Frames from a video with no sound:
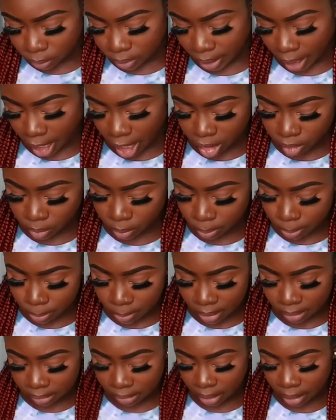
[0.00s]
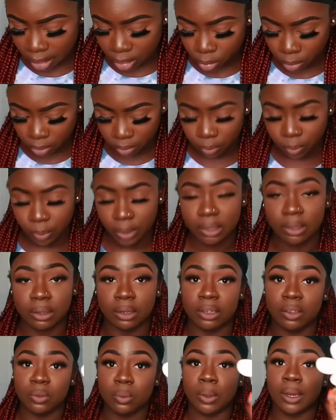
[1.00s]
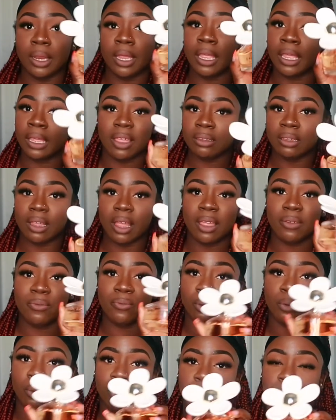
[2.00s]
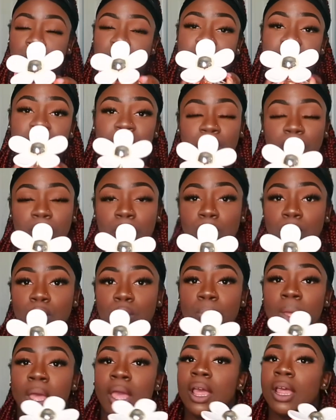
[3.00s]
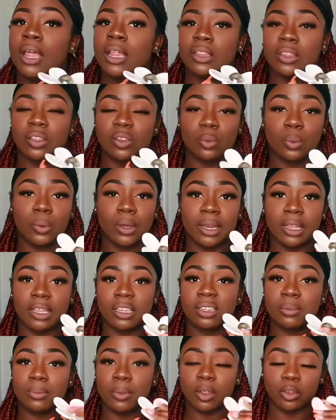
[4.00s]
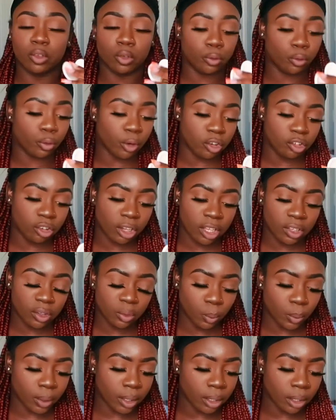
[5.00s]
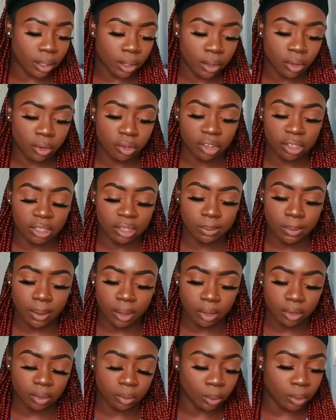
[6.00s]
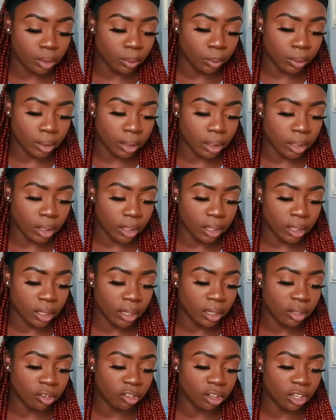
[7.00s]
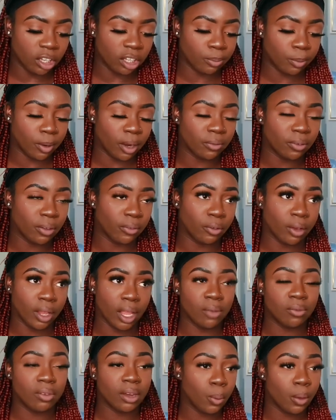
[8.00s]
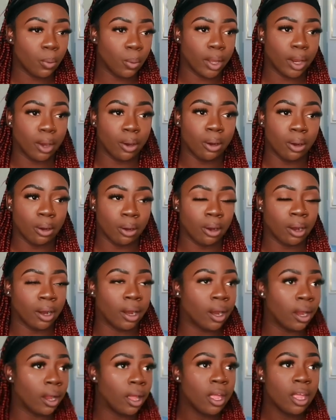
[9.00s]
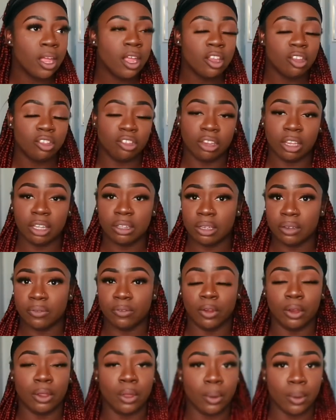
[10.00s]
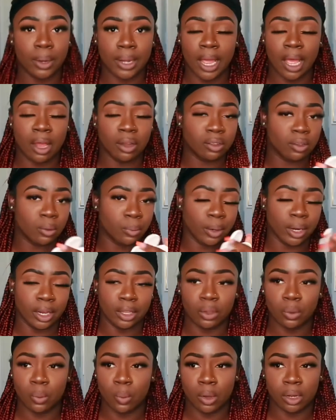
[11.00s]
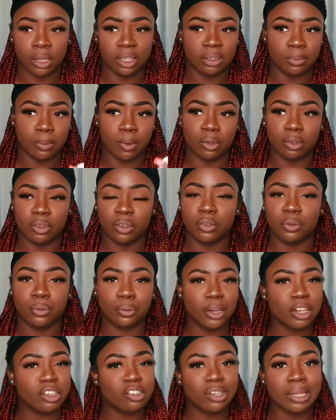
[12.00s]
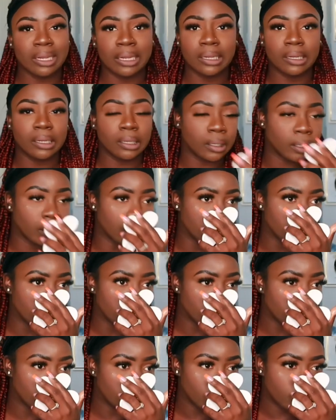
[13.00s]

cashmere musk and driftwood so this one is a floral perfume this one smells fresh as well she smells really really good she is perfect for everyday wear or just if you're going out somewhere and you want to smell just fresh and clean